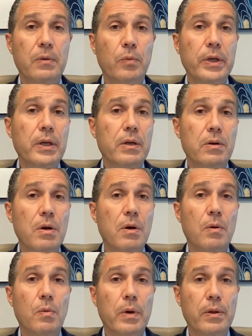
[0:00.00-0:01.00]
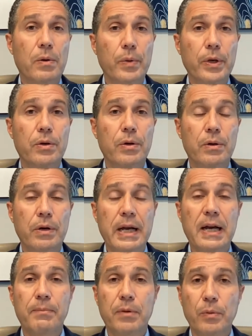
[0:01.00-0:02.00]
And we didn't know whether we could or
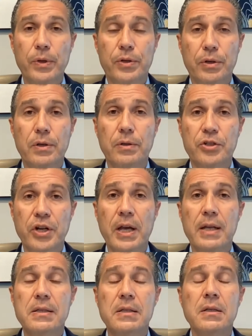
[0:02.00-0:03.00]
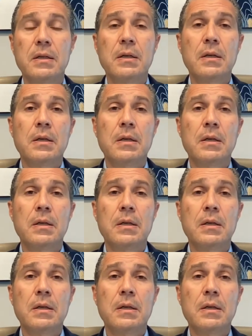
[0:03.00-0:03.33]
not, but we took a chance.